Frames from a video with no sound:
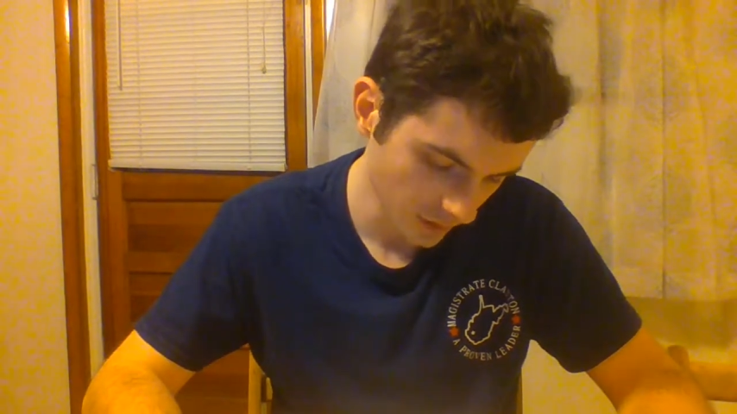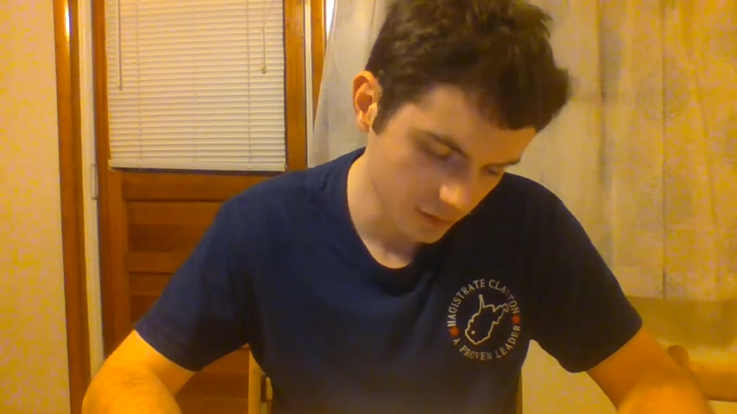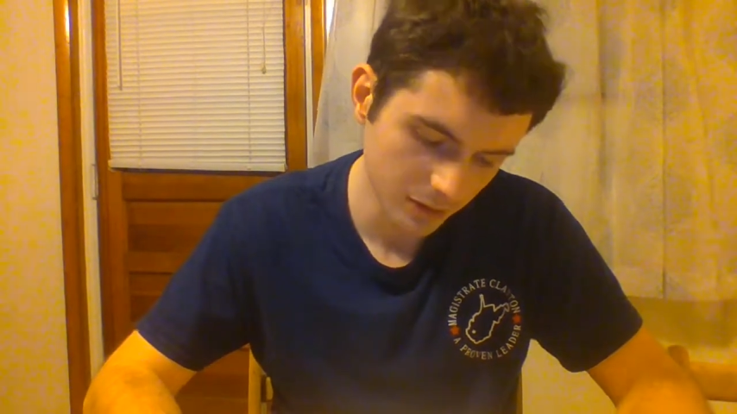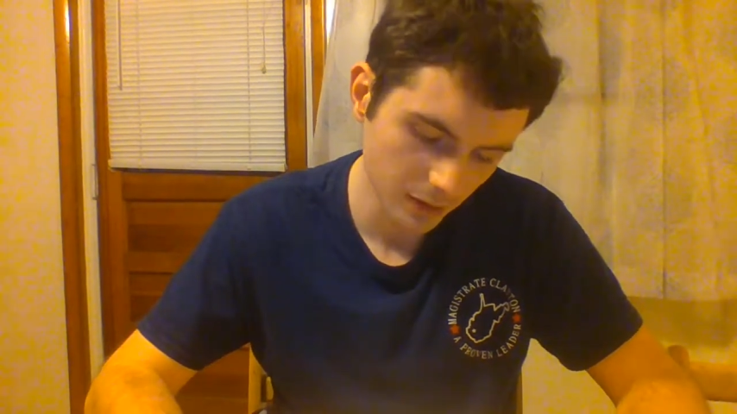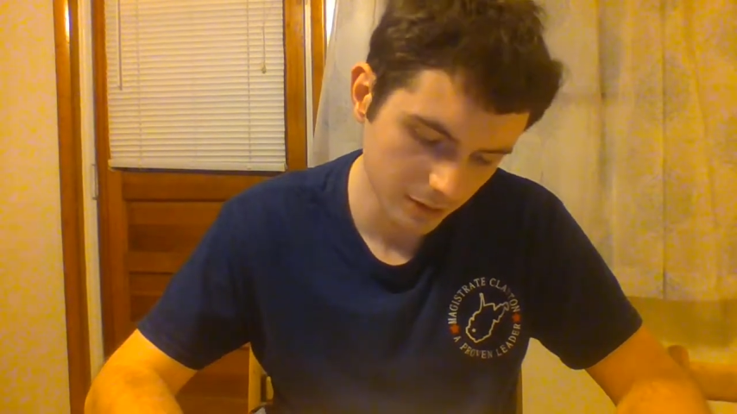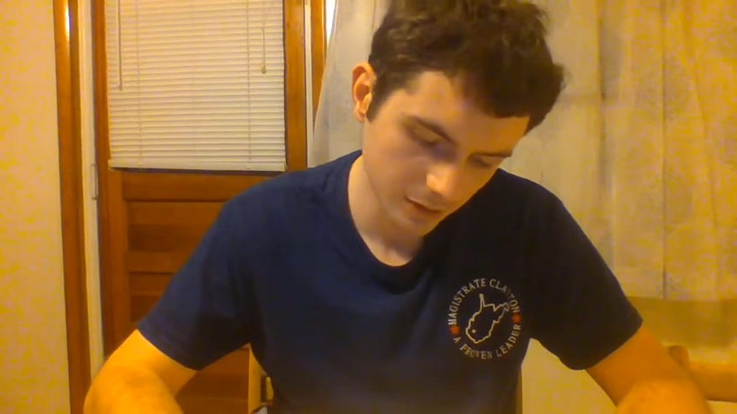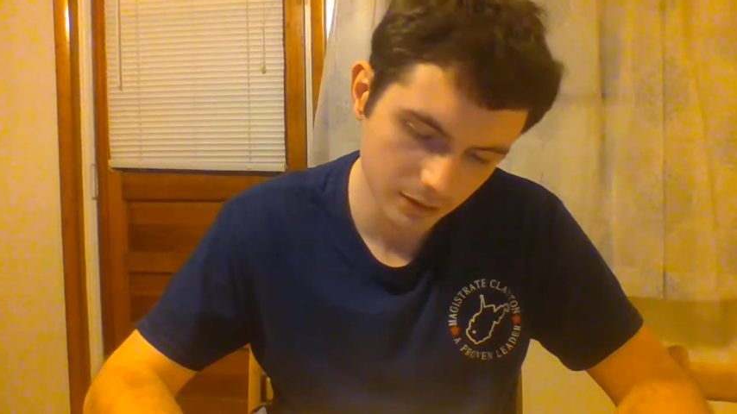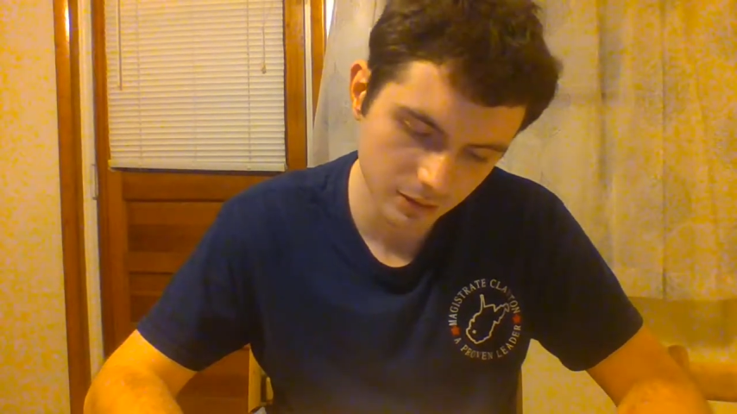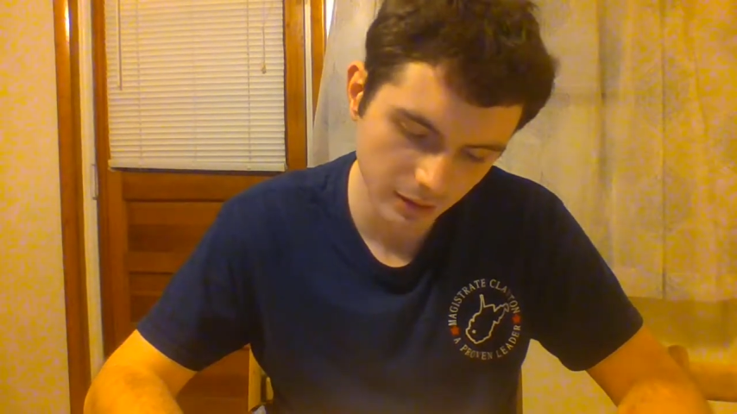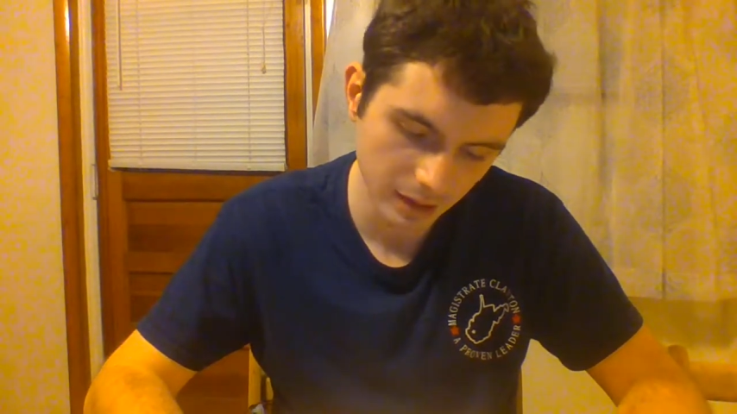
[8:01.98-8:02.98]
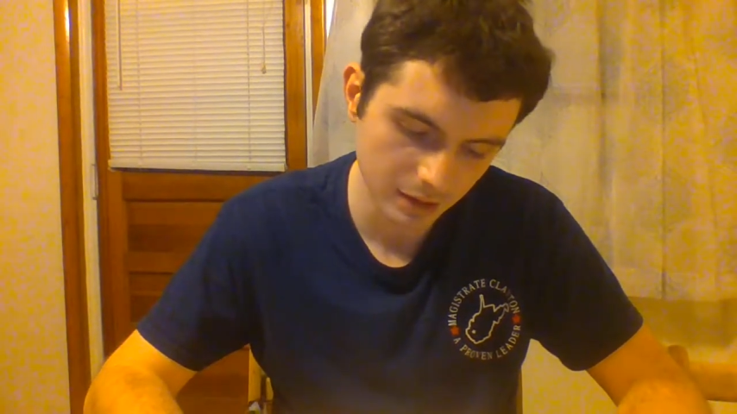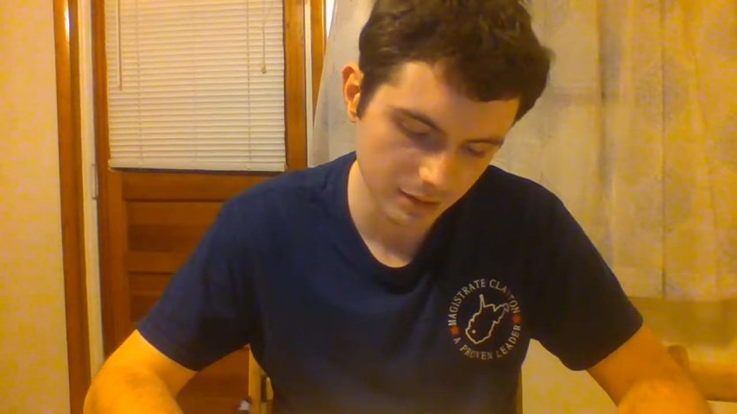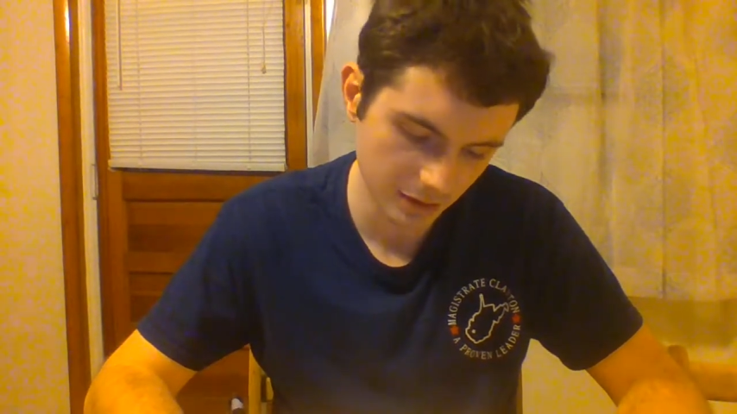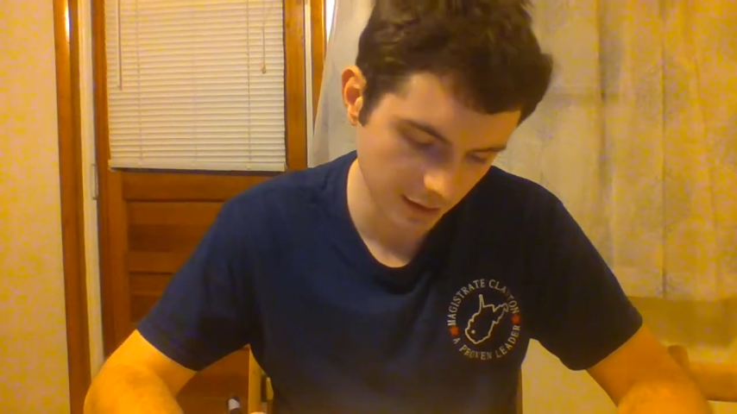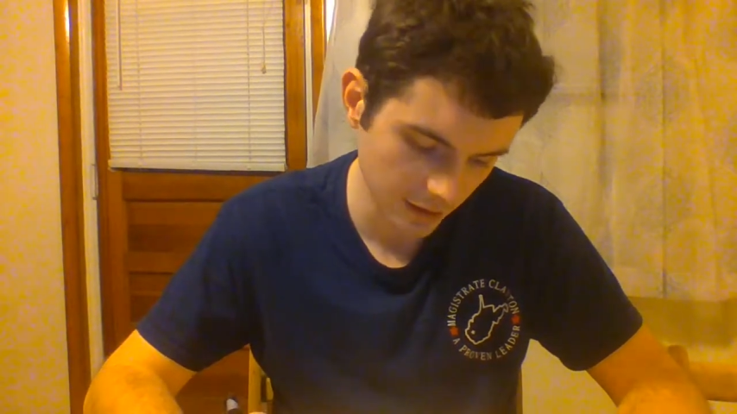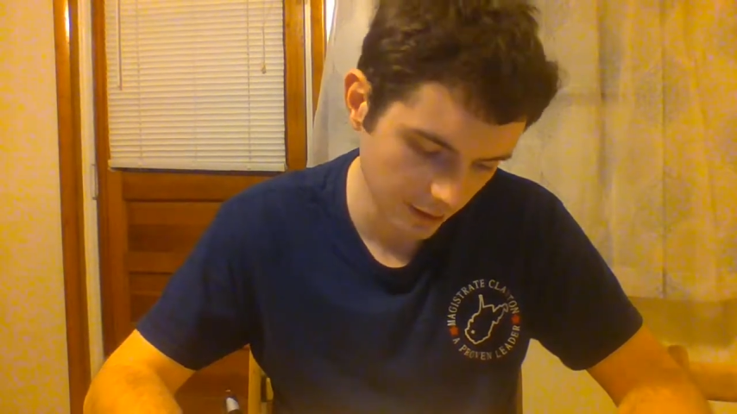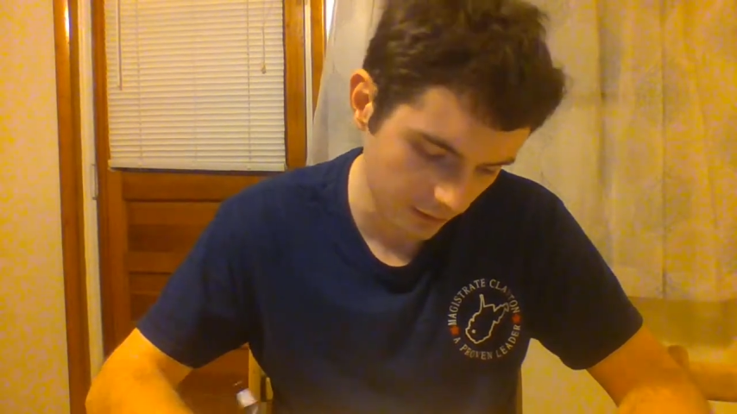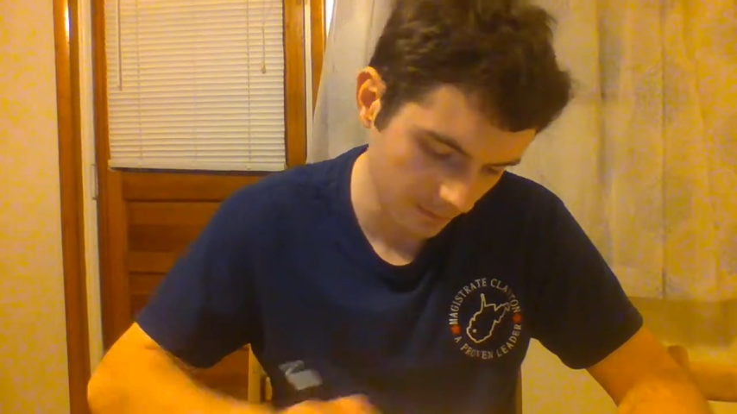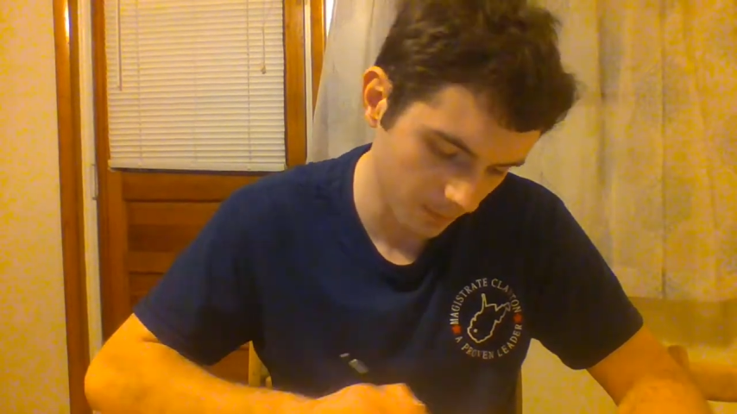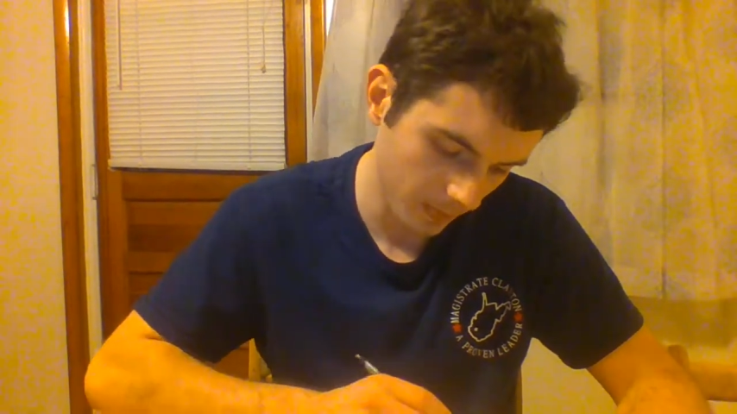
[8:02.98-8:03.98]
So let's underline it and say it
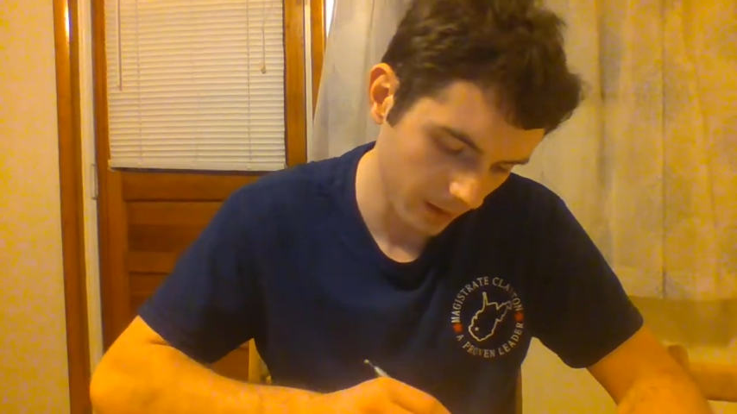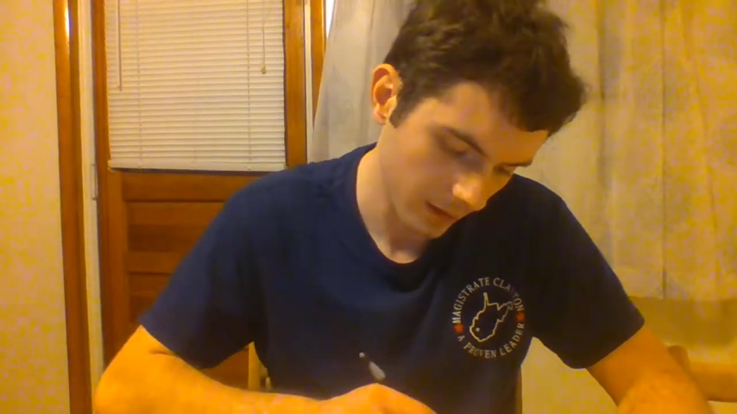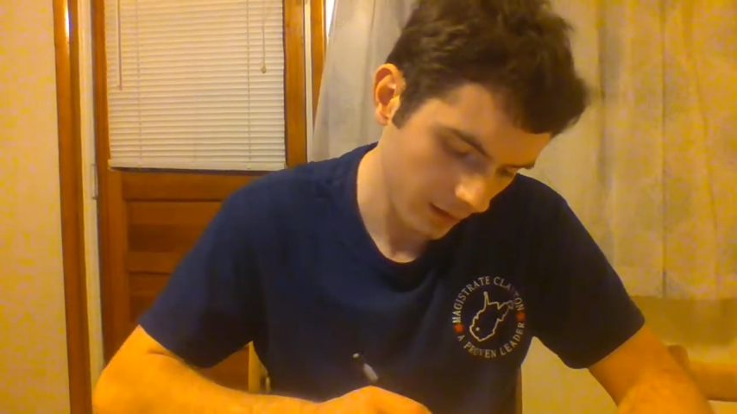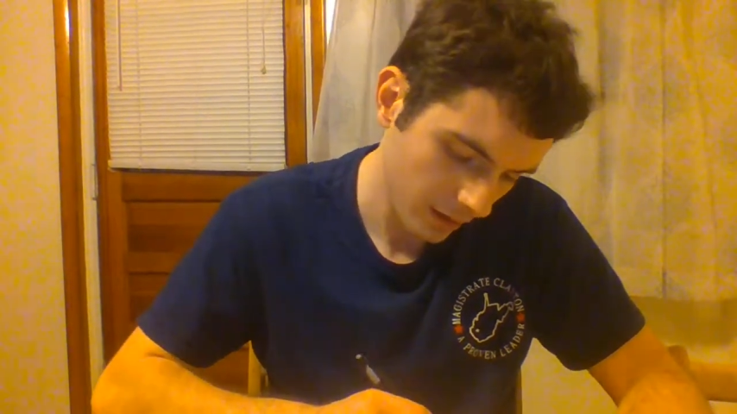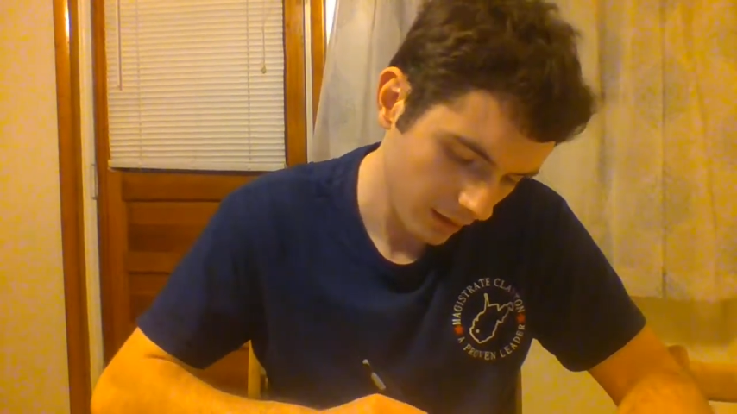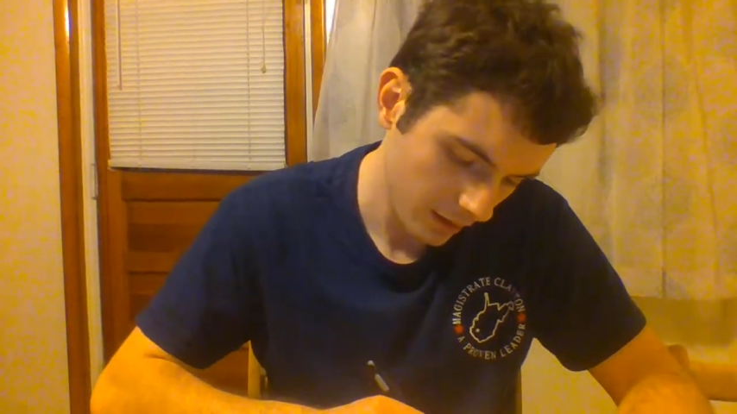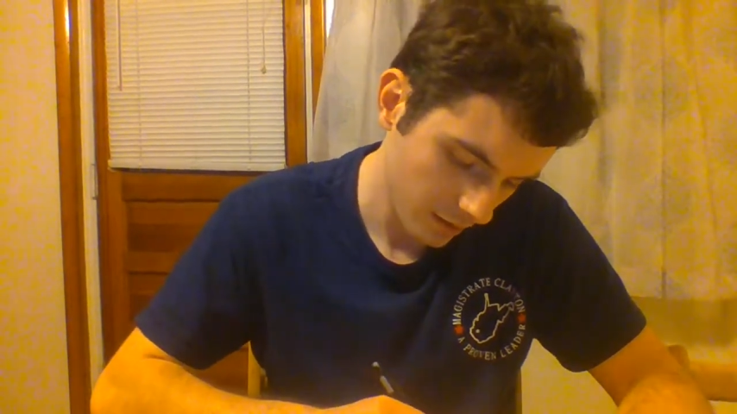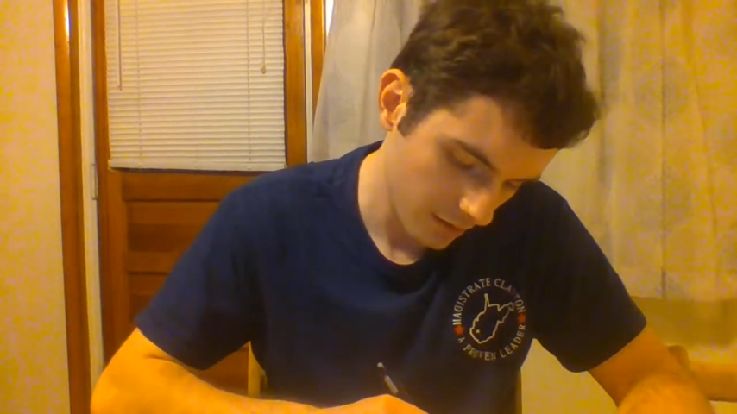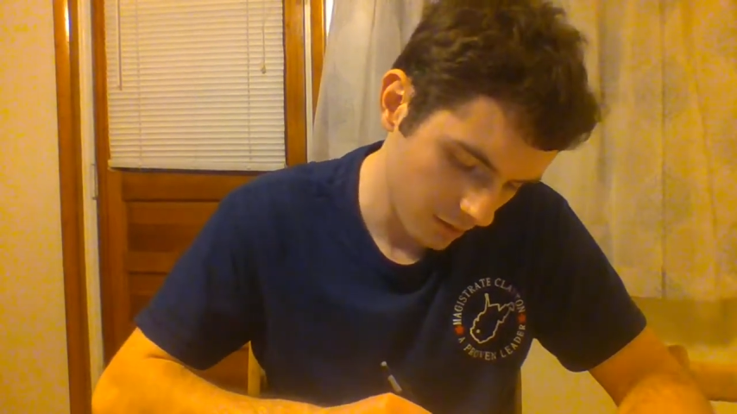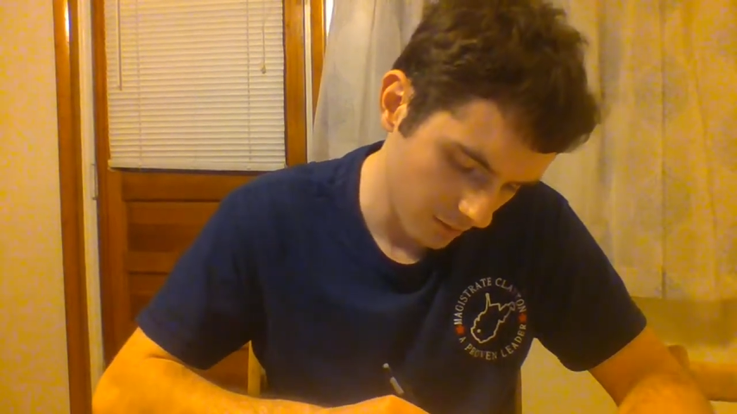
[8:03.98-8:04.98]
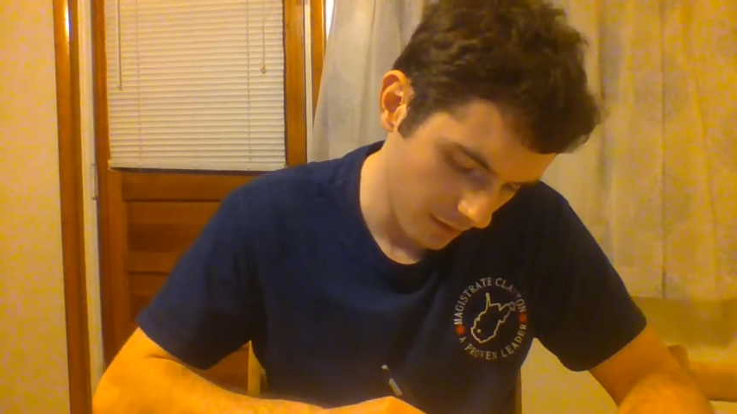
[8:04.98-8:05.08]
again. The